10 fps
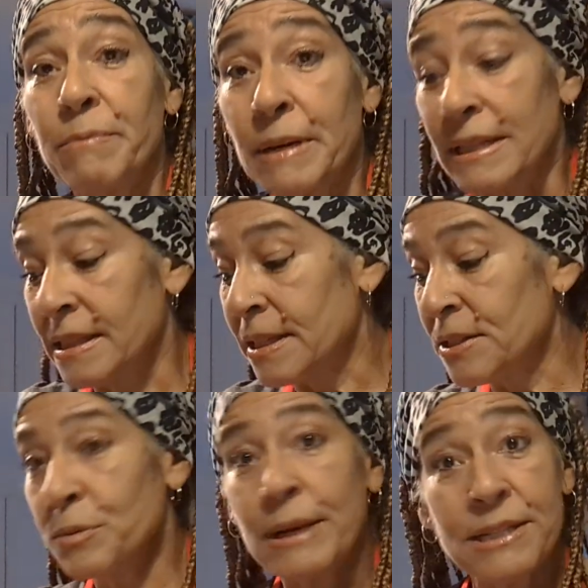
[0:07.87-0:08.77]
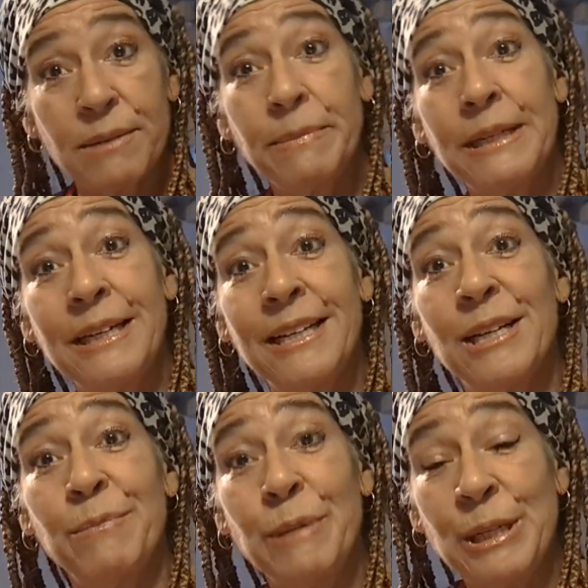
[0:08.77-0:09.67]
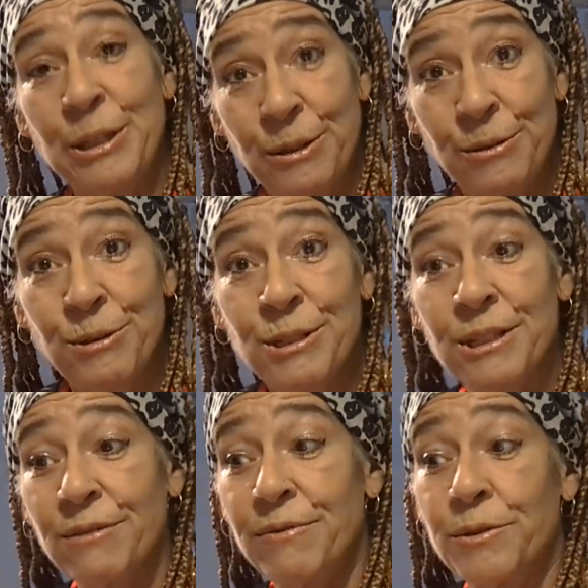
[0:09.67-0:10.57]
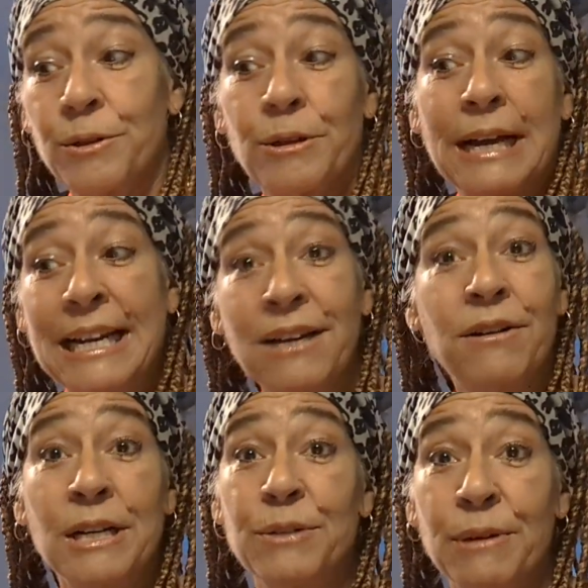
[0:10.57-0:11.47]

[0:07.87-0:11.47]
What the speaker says: but this recipe can be used for any kind,